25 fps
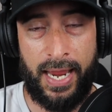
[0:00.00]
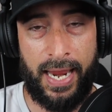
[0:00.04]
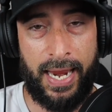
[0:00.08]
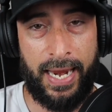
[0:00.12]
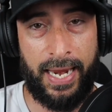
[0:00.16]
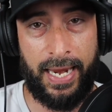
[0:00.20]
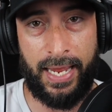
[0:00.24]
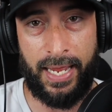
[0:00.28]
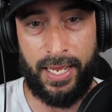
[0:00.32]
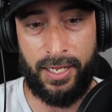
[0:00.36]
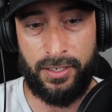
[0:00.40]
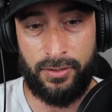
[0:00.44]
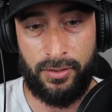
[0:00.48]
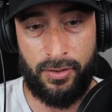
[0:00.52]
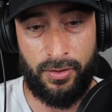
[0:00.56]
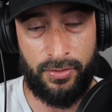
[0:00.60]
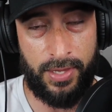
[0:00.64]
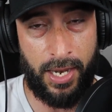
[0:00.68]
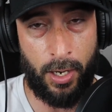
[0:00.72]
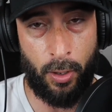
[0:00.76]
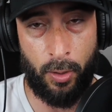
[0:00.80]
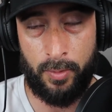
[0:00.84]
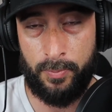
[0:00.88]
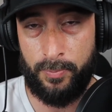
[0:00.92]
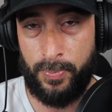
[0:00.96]
and
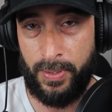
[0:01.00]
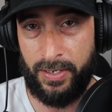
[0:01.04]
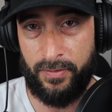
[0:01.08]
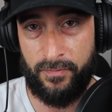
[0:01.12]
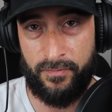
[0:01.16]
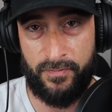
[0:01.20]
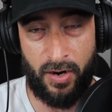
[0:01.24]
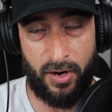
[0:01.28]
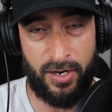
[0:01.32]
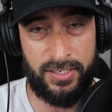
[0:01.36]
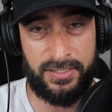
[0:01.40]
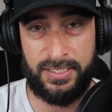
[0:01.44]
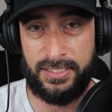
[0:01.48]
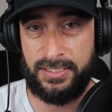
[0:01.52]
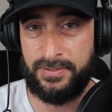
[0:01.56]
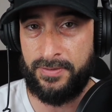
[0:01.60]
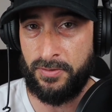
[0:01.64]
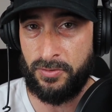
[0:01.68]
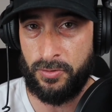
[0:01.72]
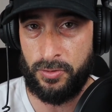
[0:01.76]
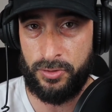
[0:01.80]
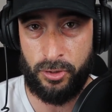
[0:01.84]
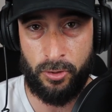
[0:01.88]
they're being very successful